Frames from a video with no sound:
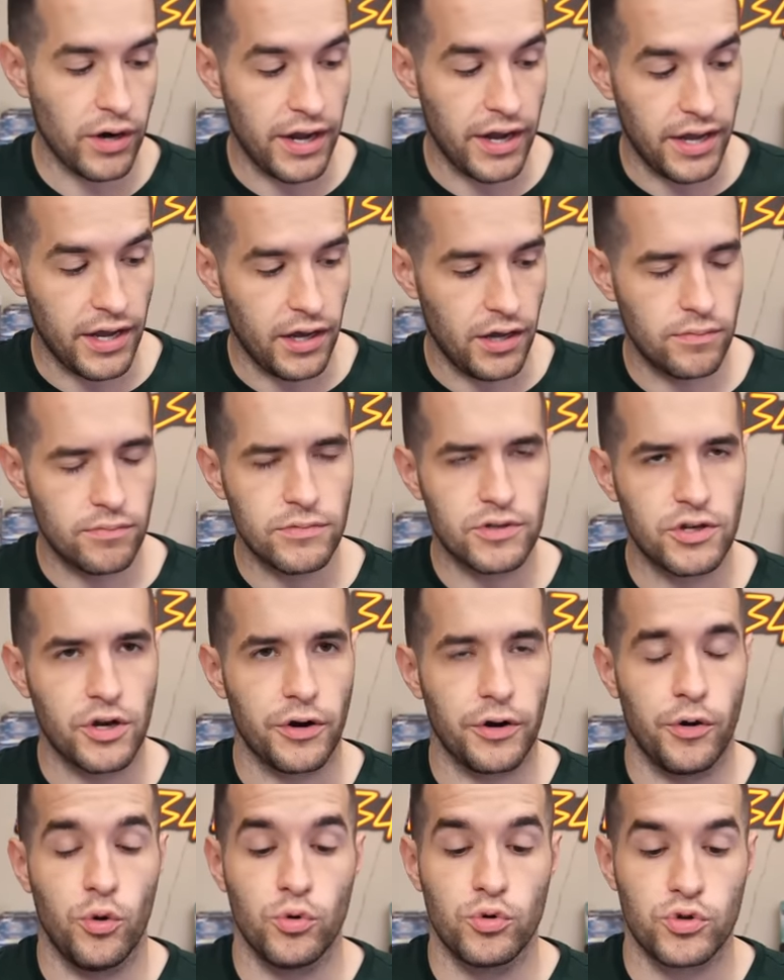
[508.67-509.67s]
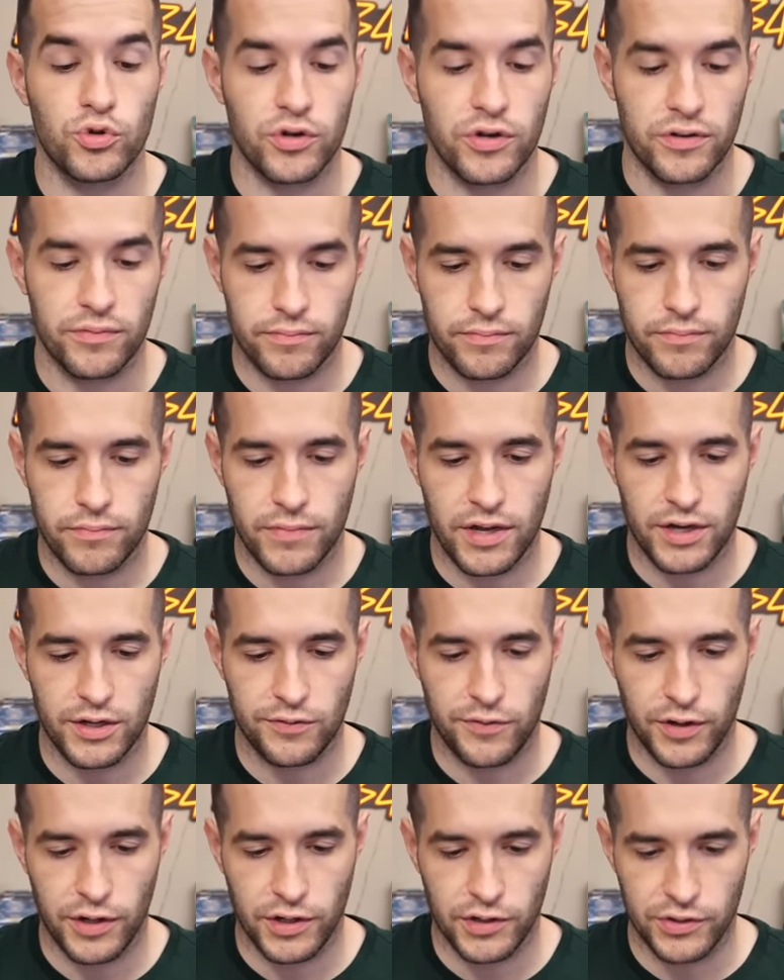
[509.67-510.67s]
or a, sorry, Ultra
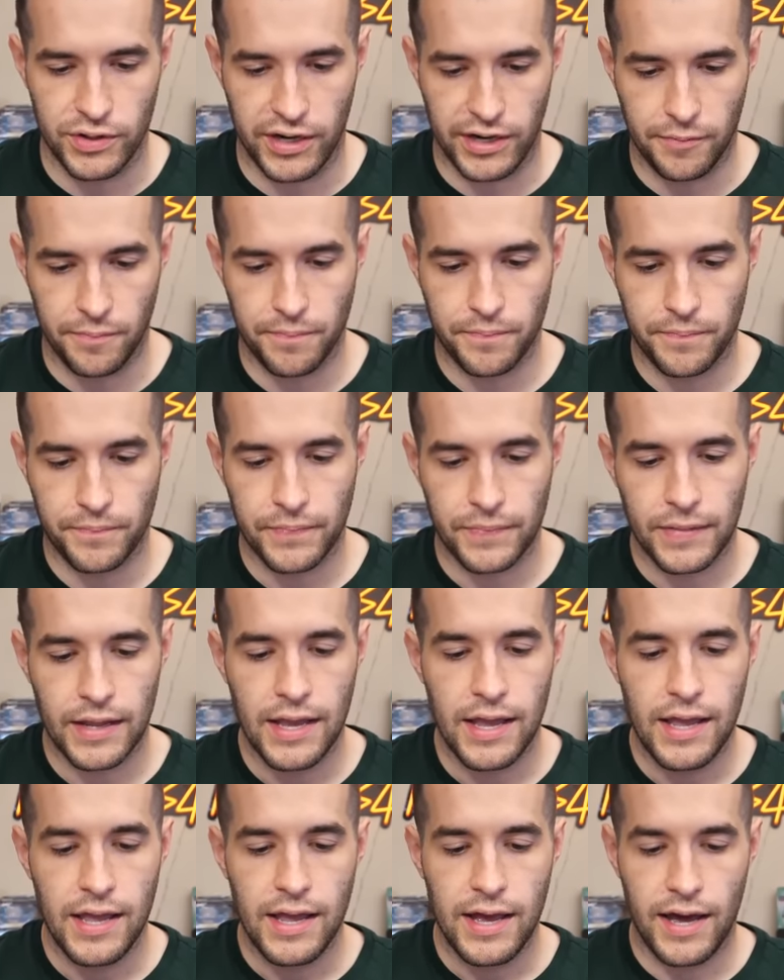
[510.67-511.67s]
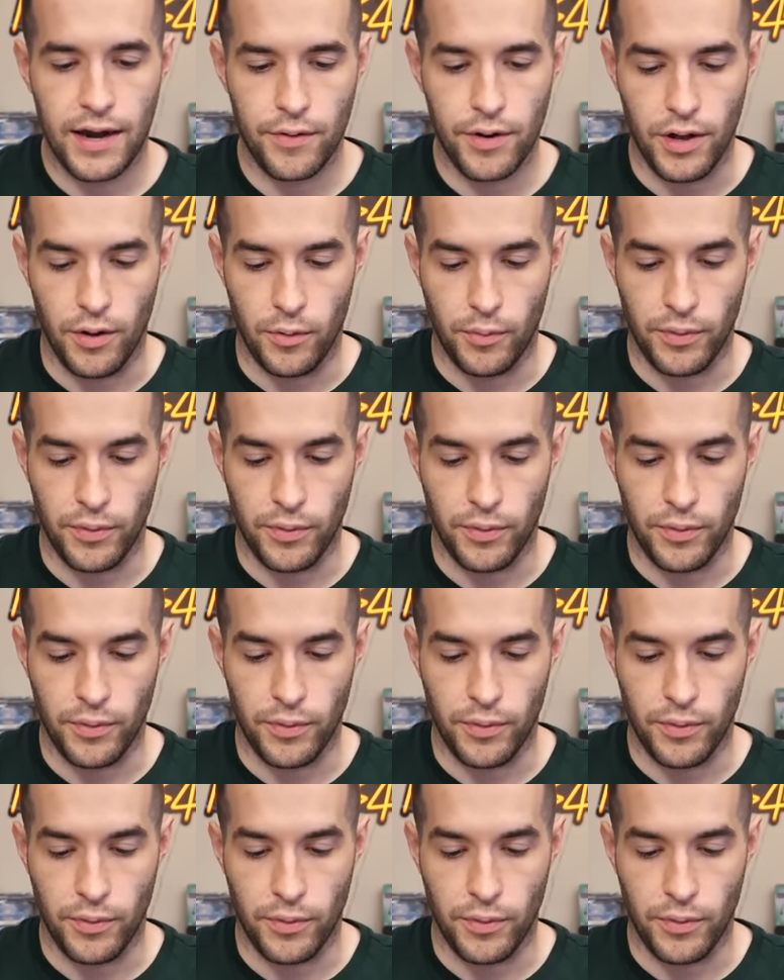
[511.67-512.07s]
Ancient Fairy Dragon. I don't